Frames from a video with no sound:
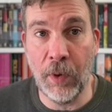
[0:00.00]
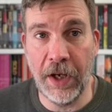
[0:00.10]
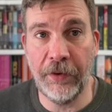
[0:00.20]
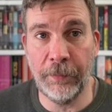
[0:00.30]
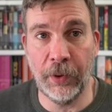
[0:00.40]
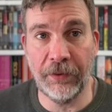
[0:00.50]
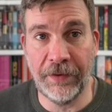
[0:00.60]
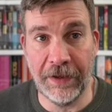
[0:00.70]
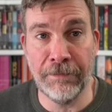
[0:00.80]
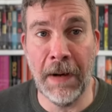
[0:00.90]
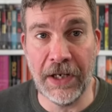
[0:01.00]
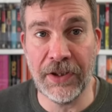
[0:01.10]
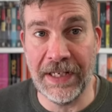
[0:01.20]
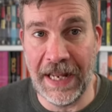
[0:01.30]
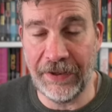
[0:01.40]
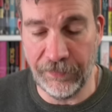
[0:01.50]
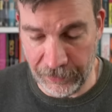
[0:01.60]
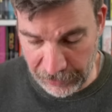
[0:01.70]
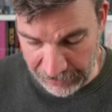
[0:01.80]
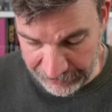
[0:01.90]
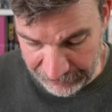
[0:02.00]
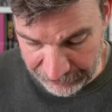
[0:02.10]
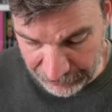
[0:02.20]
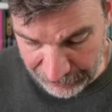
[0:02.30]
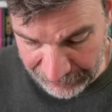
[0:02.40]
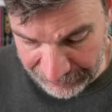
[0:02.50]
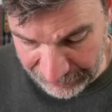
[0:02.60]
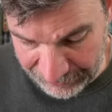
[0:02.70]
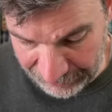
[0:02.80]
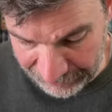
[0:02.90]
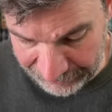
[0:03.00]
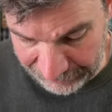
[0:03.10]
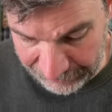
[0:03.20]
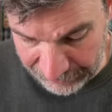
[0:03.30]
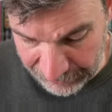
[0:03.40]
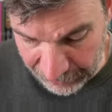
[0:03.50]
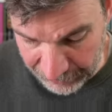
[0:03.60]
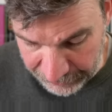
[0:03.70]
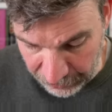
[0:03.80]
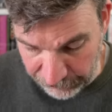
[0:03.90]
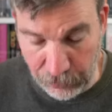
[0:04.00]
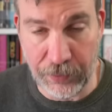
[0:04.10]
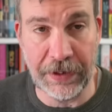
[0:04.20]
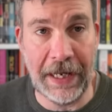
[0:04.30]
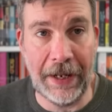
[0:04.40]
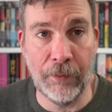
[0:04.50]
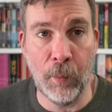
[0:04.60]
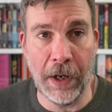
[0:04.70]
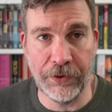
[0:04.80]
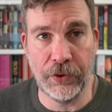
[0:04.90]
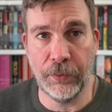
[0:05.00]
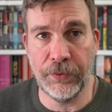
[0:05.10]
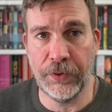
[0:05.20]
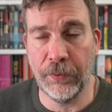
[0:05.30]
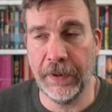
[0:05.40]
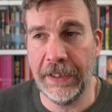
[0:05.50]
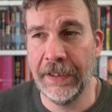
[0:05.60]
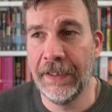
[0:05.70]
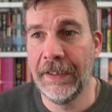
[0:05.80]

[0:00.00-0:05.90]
worst books, there's much less variety. So this is, I think, 9 novels and 1 short story.